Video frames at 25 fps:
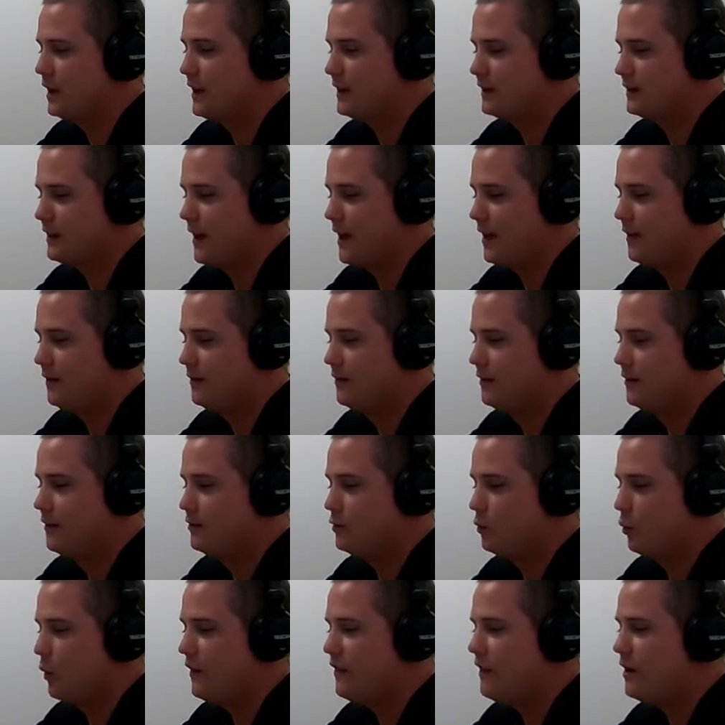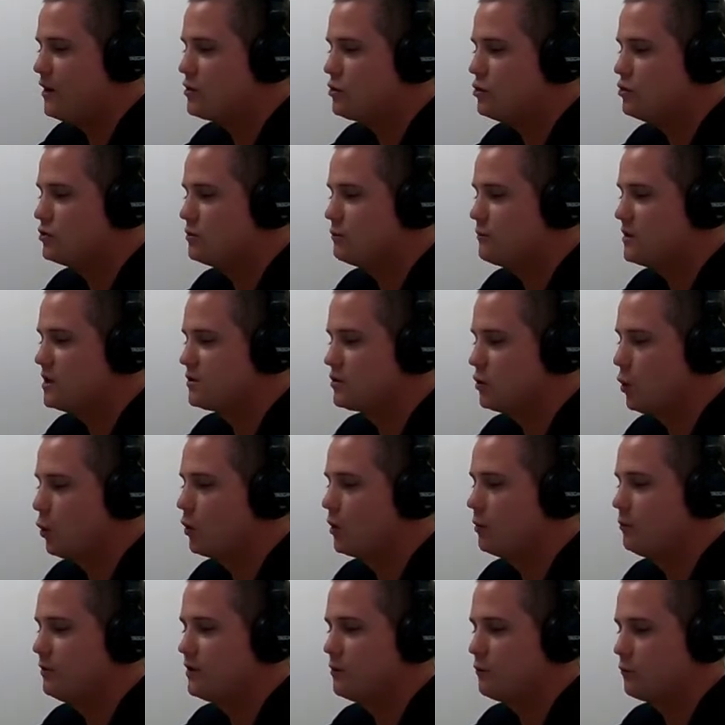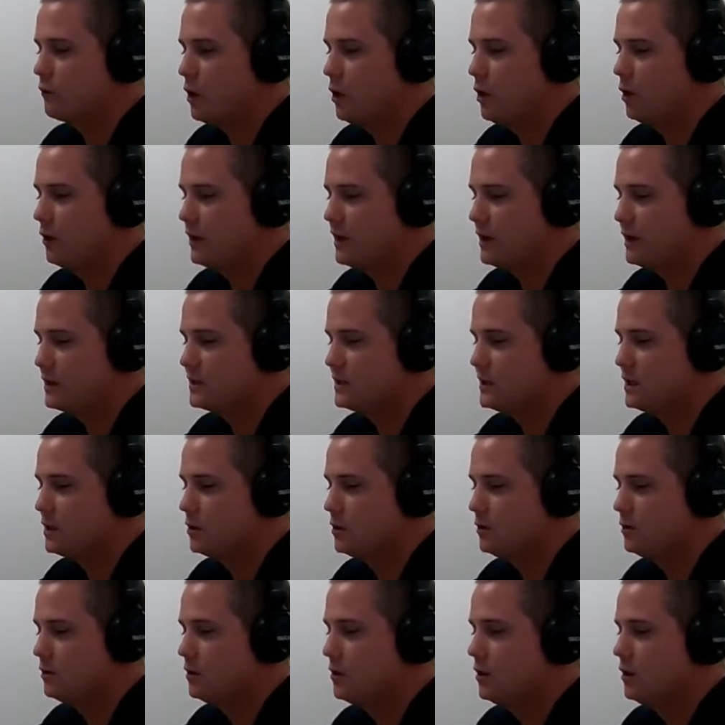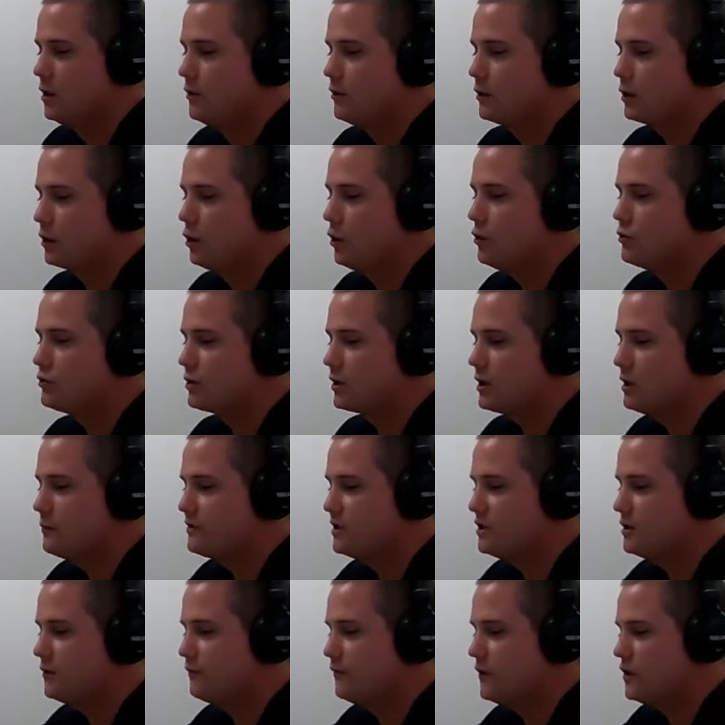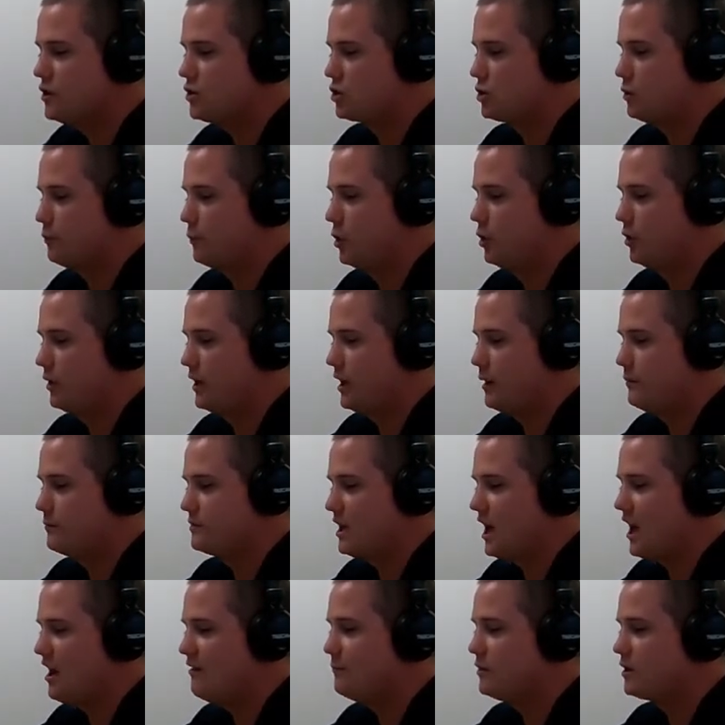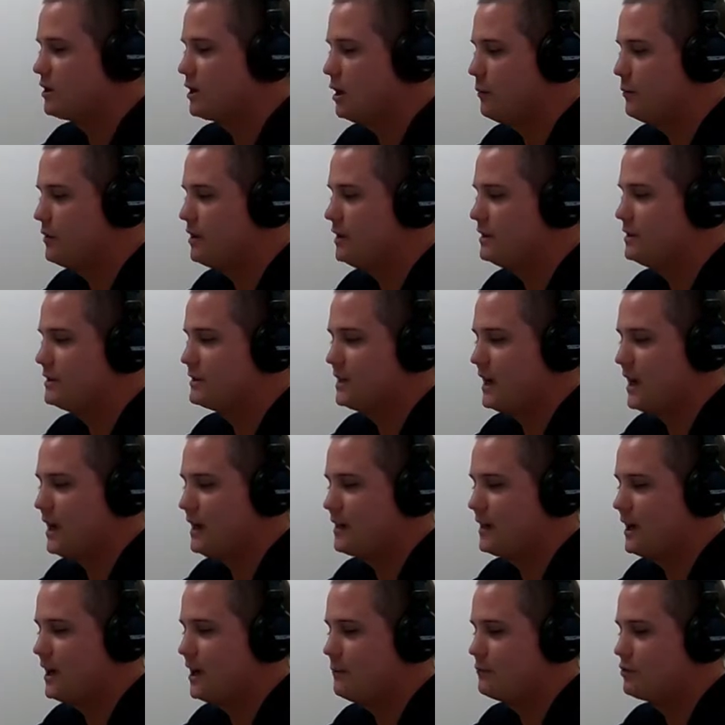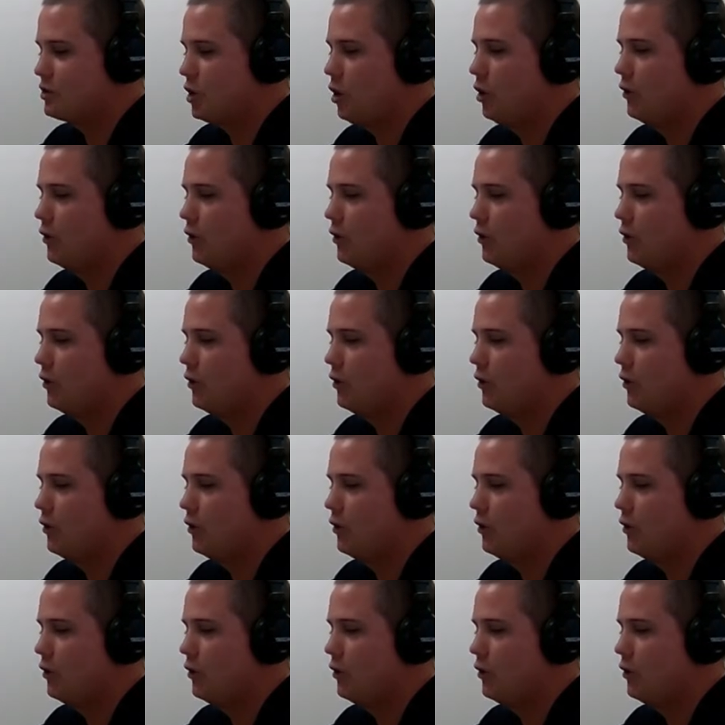like that. The way they're using me is horribly wrong," he continued. "The closer comes in to finish the ball games. I've been coming into tie games